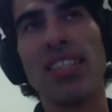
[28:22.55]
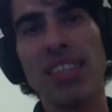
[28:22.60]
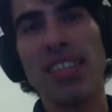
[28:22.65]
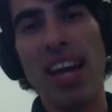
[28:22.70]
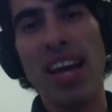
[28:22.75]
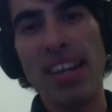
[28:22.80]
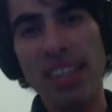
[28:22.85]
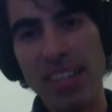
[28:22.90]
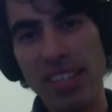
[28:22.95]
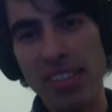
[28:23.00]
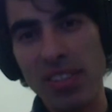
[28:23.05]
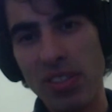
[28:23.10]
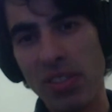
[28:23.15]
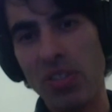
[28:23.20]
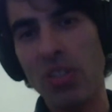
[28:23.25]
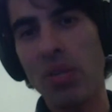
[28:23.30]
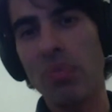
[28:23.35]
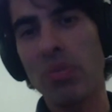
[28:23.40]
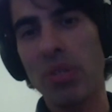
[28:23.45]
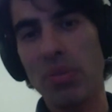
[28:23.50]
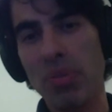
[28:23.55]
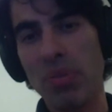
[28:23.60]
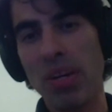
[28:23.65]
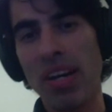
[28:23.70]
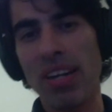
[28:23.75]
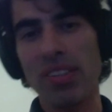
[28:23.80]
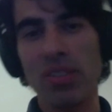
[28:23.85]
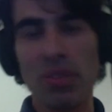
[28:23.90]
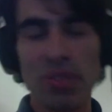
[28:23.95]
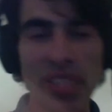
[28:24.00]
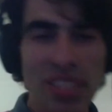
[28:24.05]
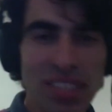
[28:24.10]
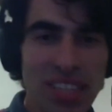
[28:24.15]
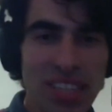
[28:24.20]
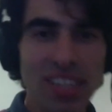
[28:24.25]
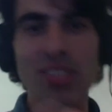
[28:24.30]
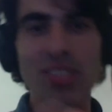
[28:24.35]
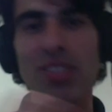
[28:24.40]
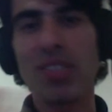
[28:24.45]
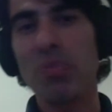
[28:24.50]
the anisotropic part
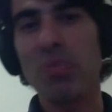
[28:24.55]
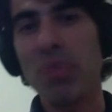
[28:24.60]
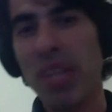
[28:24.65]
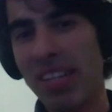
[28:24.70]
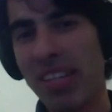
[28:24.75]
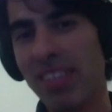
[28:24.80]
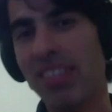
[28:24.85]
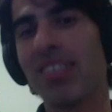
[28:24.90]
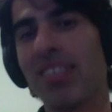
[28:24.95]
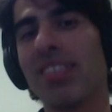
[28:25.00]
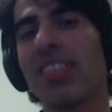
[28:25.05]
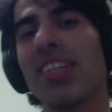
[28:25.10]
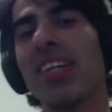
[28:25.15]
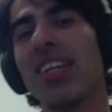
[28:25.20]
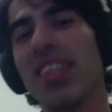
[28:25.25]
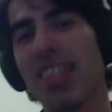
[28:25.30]
orientation dependent,